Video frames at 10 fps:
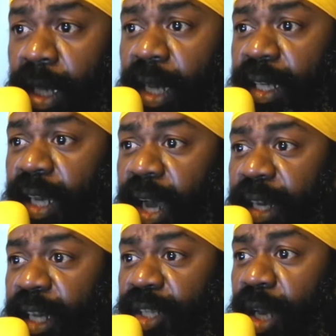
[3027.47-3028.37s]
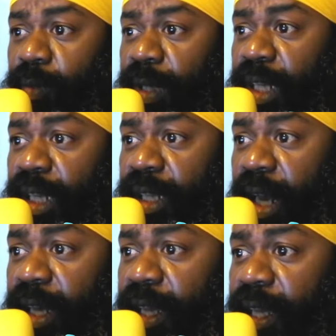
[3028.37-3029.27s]
The connection with
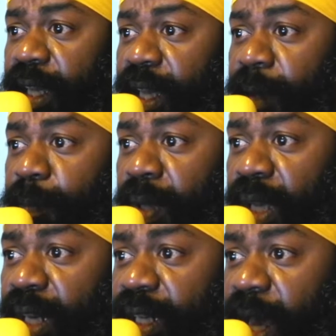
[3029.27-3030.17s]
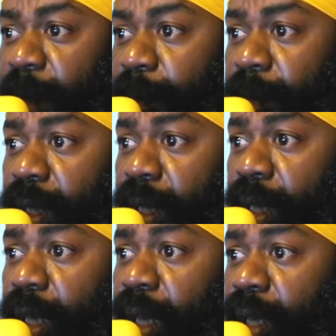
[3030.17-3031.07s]
Italy impelled them
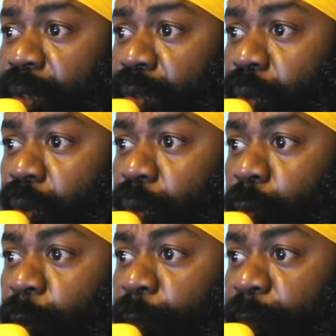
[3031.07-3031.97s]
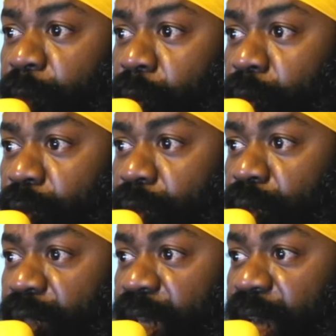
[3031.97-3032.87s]
to refuse
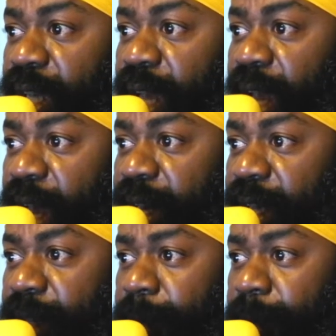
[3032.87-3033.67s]
to take any